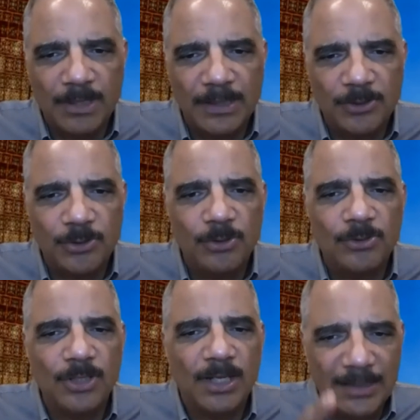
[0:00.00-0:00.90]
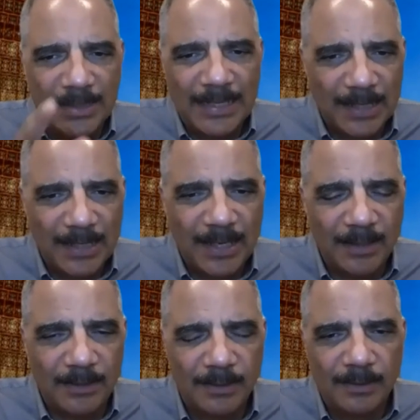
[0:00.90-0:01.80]
If you care about one's right to
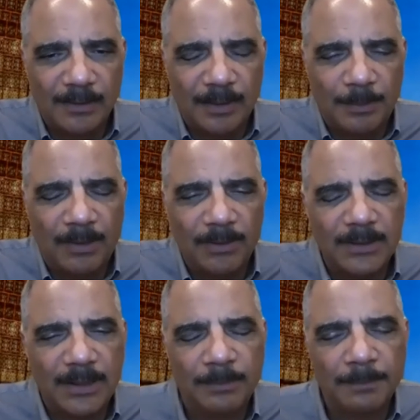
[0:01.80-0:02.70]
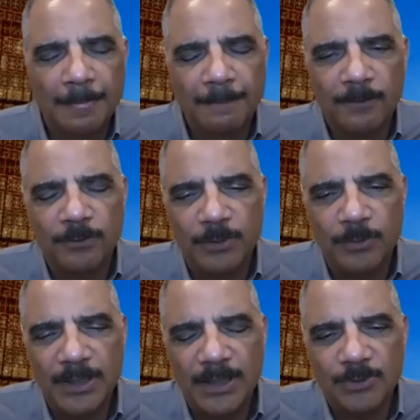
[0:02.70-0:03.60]
choose, you got to care about
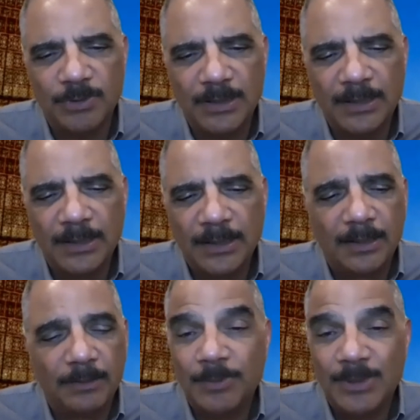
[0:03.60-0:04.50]
um, redistricting.